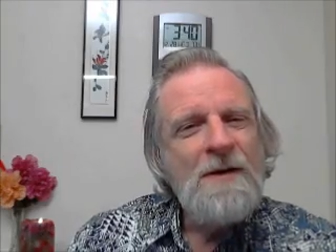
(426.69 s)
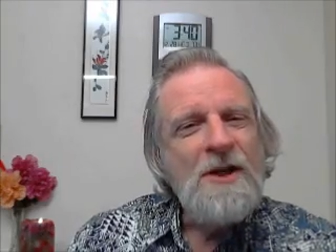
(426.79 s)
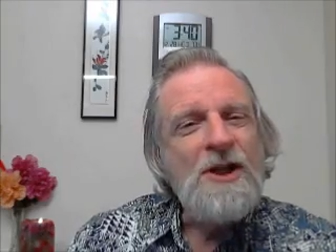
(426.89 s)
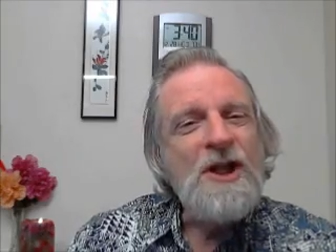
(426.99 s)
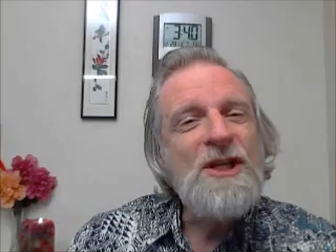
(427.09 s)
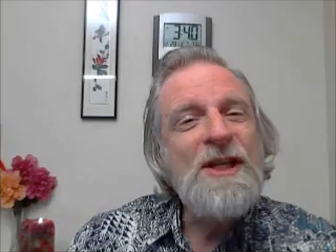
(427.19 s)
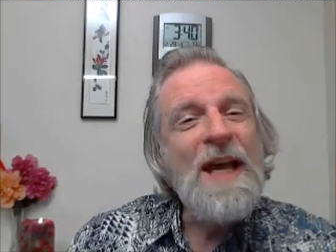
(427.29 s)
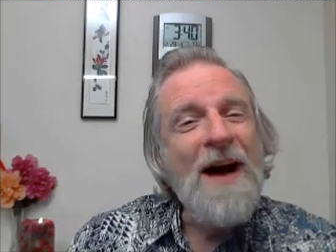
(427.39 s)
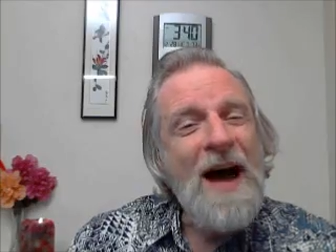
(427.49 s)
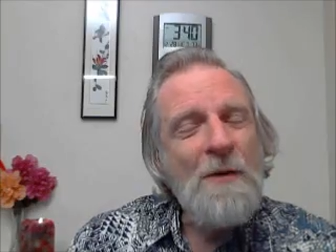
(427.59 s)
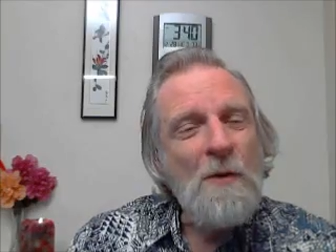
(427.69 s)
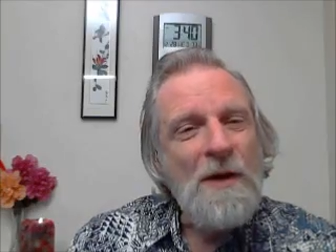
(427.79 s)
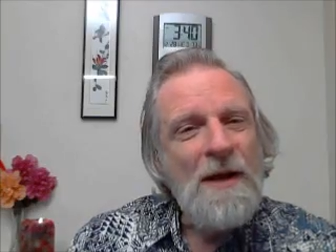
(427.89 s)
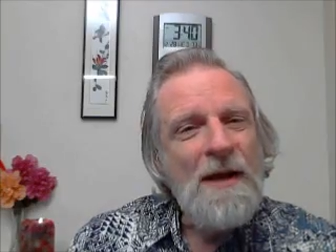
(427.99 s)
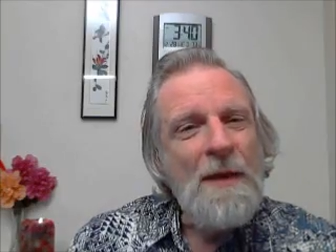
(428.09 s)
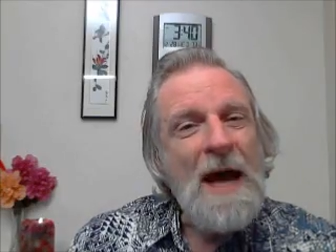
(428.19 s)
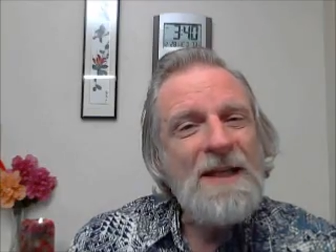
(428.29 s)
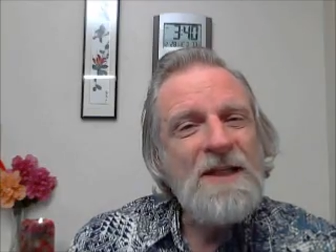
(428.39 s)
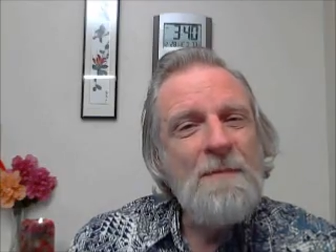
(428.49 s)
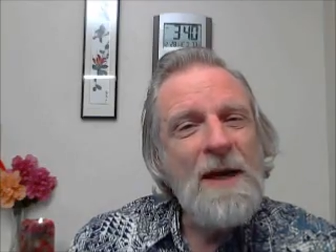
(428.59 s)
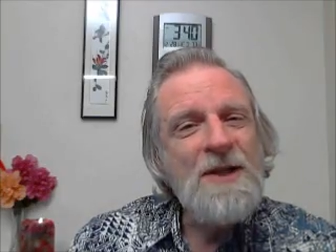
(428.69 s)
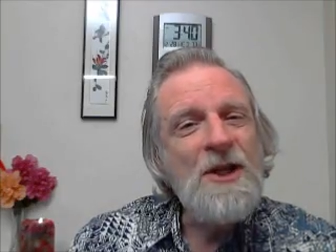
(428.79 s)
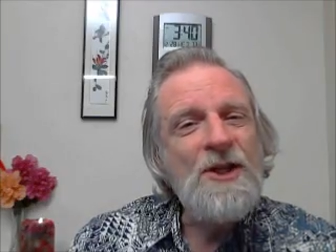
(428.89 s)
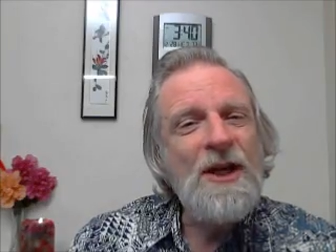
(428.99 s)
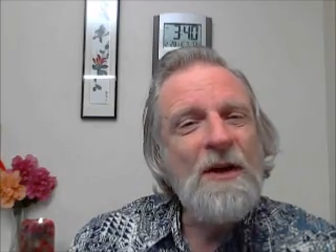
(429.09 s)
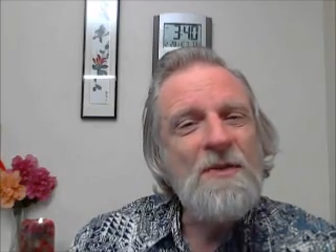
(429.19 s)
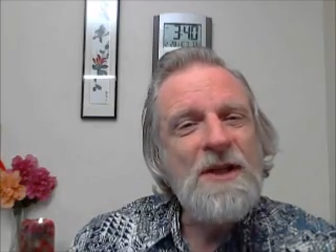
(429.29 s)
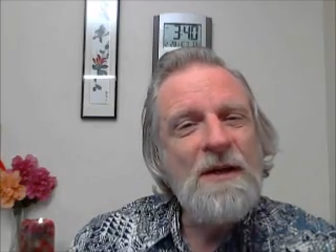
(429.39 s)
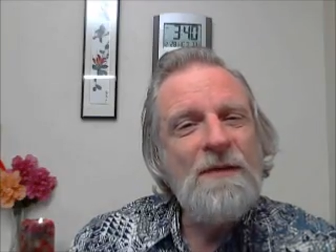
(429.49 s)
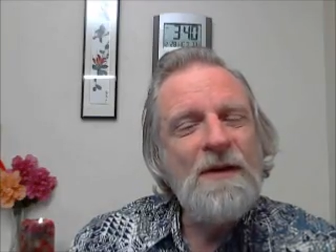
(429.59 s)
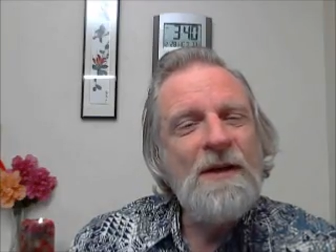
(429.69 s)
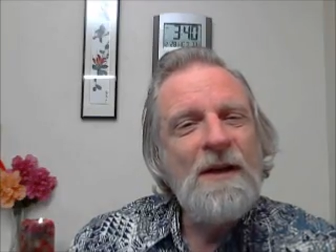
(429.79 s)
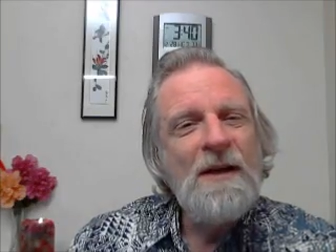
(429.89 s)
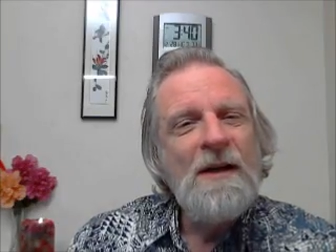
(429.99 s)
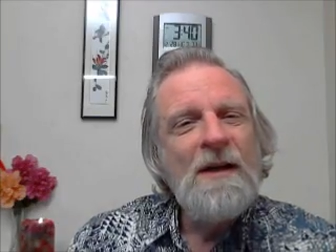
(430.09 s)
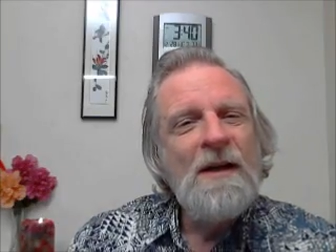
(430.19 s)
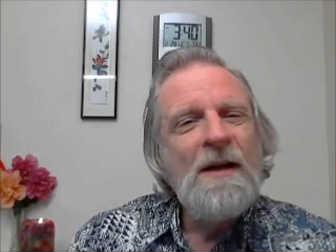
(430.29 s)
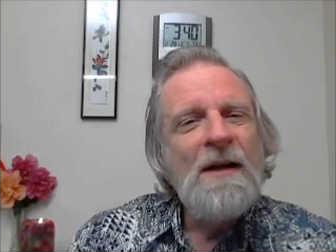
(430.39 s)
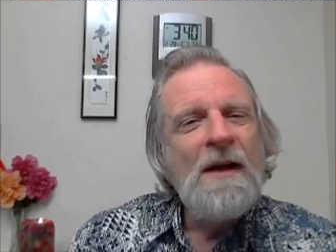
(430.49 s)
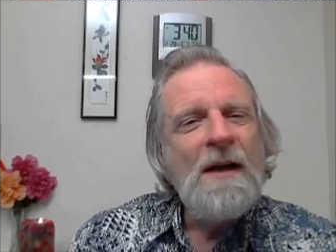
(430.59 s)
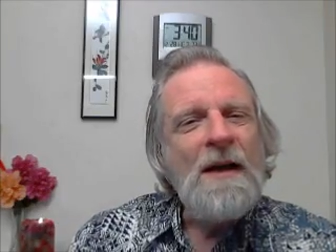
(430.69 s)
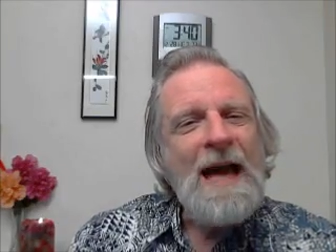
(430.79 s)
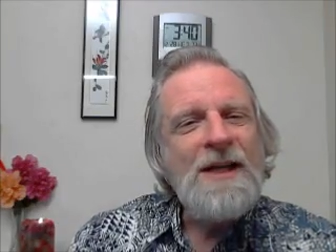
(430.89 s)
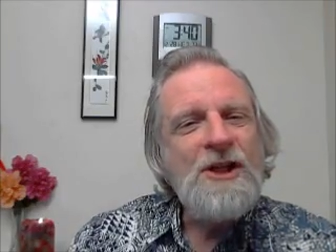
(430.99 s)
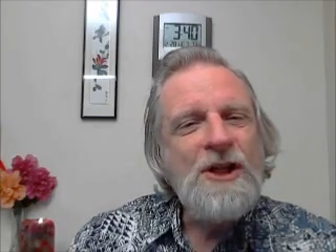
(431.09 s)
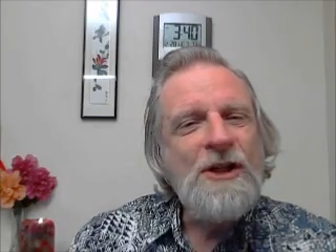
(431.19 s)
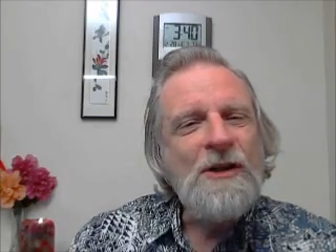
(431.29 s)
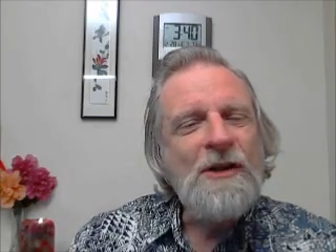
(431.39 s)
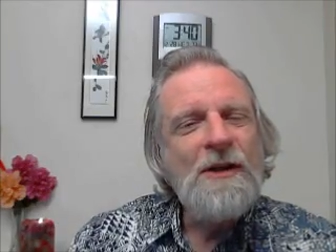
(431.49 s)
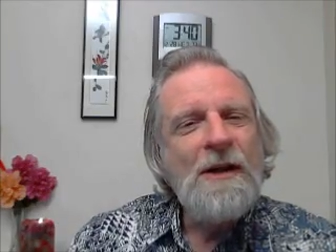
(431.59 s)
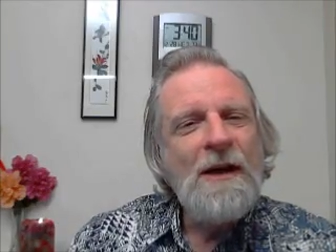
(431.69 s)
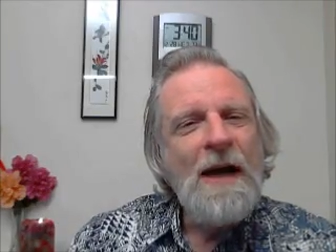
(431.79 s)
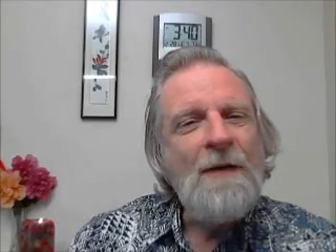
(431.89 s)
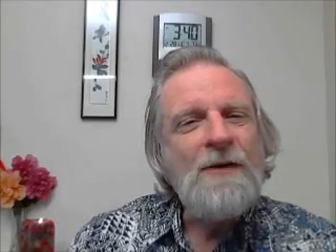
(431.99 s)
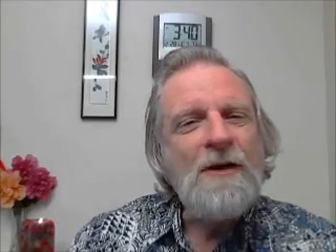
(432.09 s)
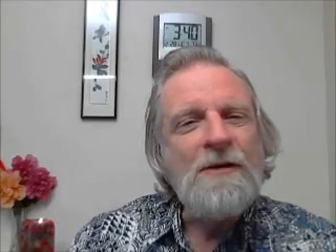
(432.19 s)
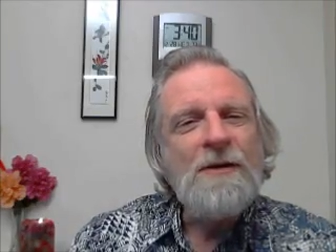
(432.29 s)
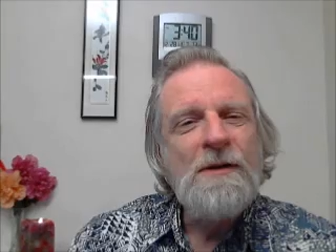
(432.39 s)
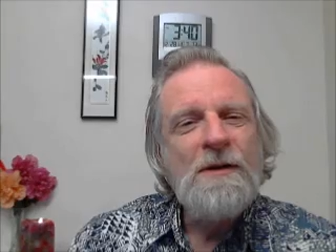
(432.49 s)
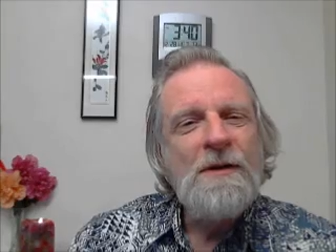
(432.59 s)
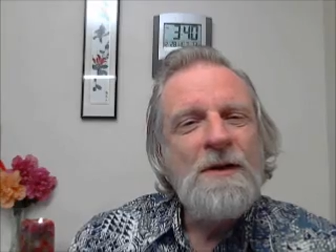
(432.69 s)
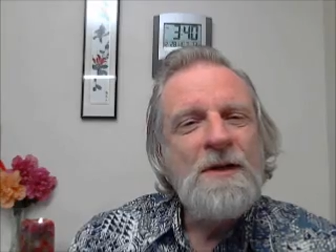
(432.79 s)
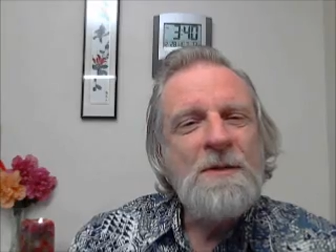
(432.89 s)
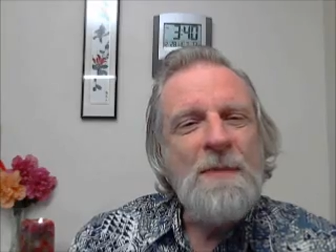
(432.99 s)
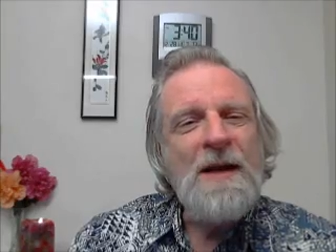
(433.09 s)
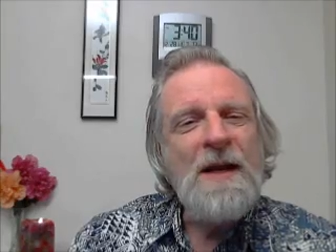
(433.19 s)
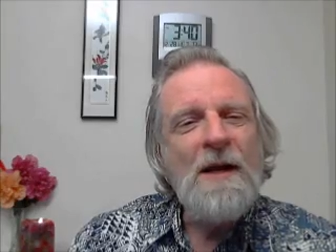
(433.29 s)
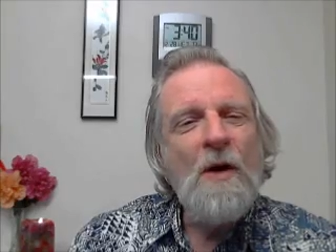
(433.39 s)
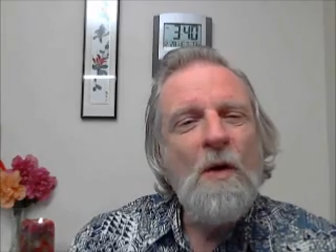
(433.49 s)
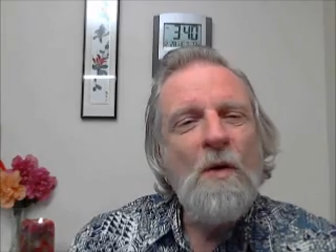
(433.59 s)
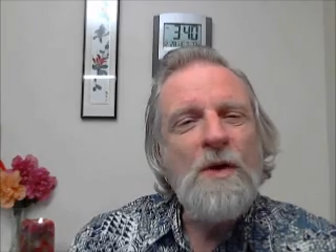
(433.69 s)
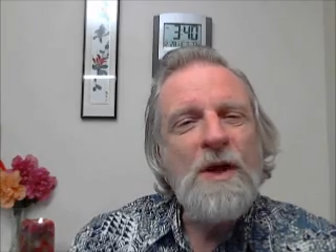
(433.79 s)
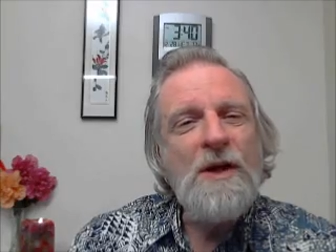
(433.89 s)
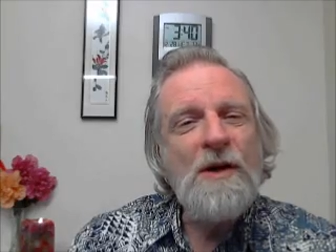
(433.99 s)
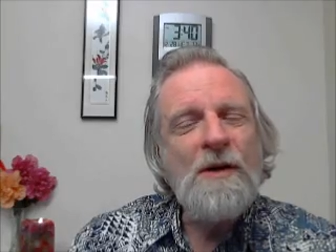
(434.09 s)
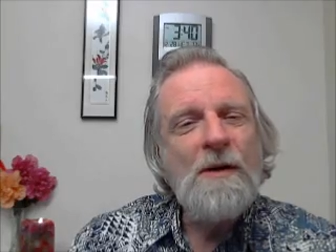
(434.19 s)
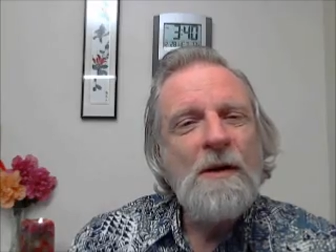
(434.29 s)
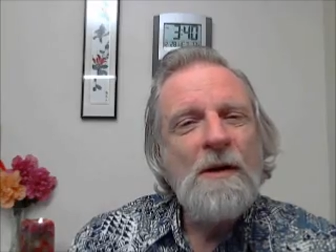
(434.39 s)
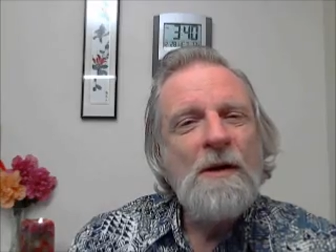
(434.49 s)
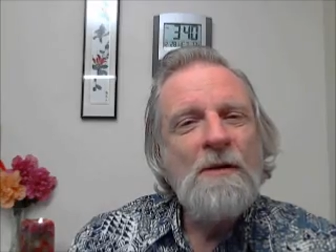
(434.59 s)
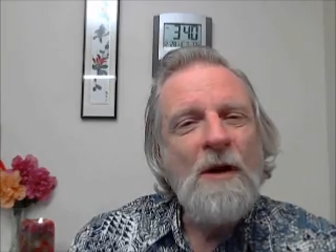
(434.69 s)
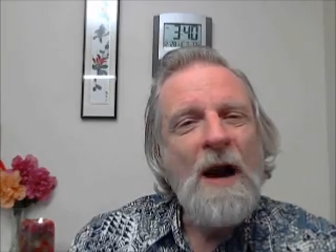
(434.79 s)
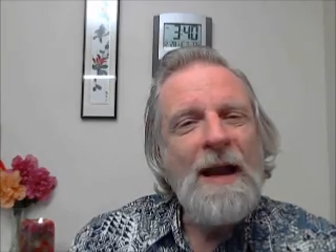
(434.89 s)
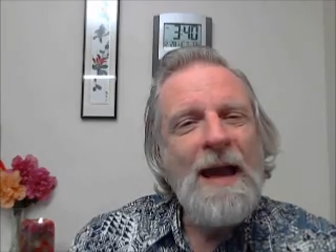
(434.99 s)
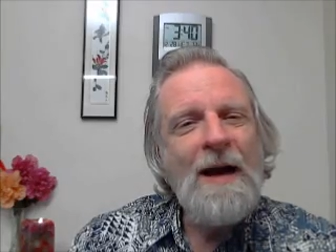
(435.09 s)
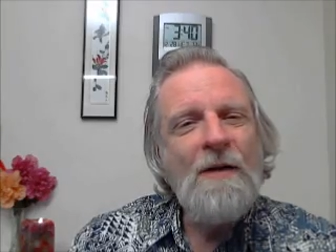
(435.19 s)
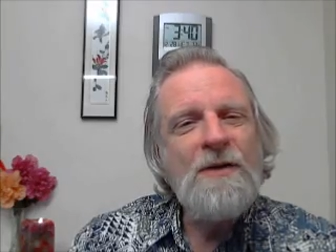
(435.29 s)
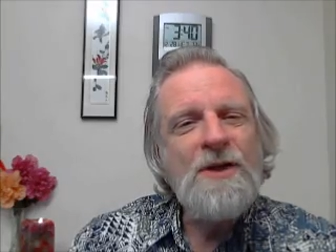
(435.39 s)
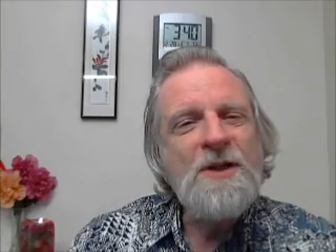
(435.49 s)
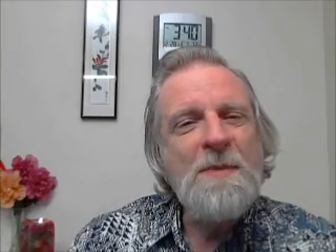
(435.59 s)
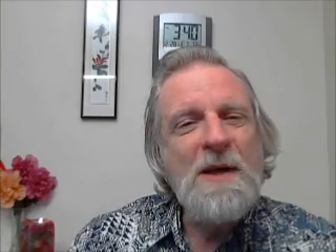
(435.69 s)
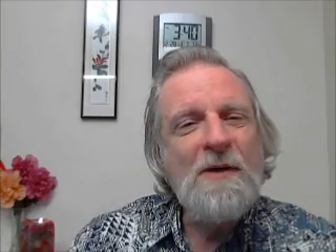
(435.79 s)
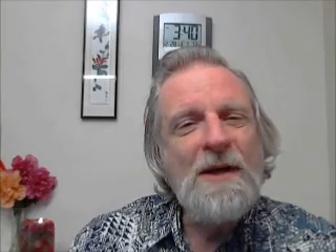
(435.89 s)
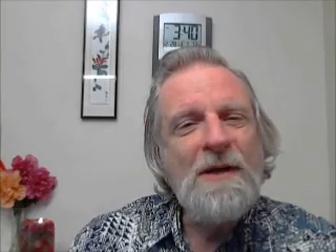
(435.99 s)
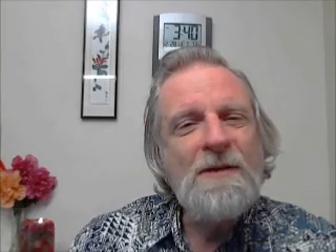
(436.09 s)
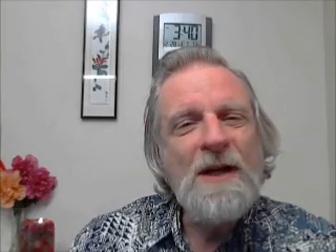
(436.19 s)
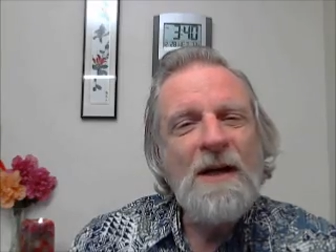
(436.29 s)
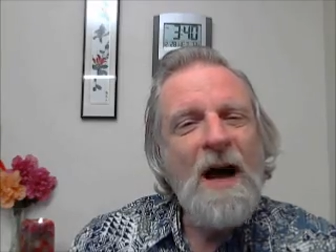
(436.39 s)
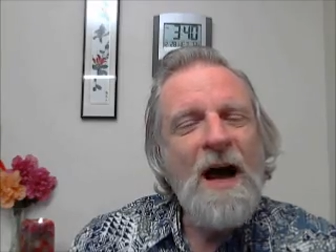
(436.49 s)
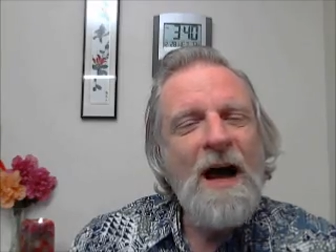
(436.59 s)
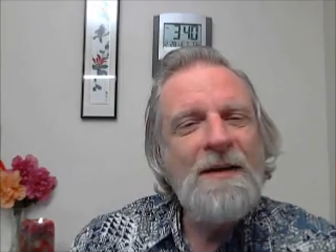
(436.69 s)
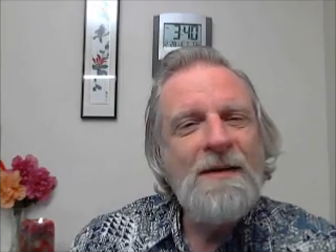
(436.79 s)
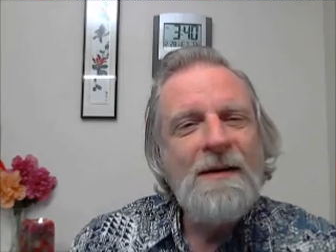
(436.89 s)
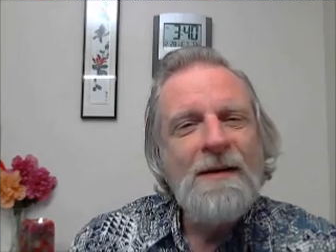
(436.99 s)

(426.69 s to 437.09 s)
to just get on with it. And that's the message that I was given last year after spending a whole year crying out to Spirit, to God,